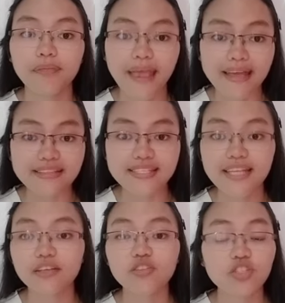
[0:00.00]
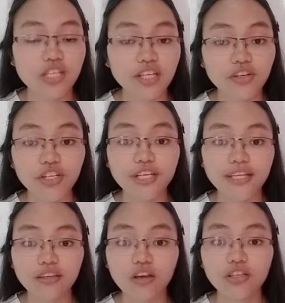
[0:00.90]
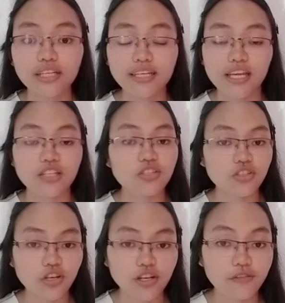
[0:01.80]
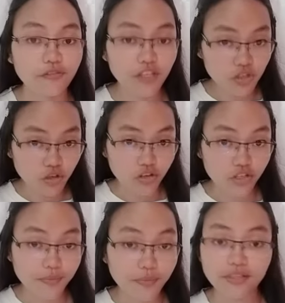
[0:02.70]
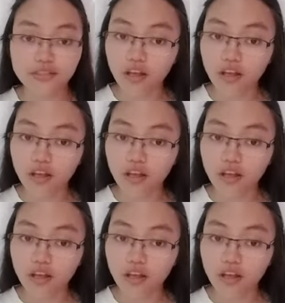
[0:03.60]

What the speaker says: plants and consider not only the external features but